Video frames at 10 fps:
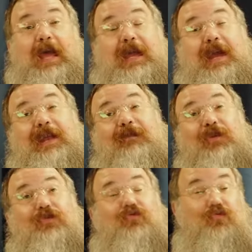an
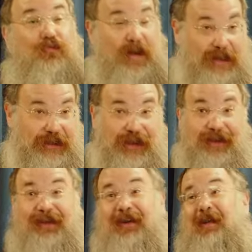even
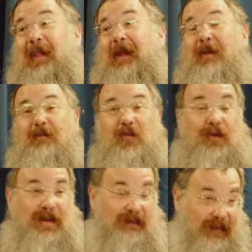richer
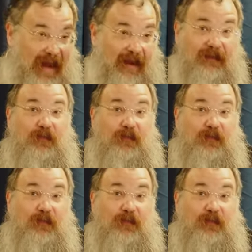more involved,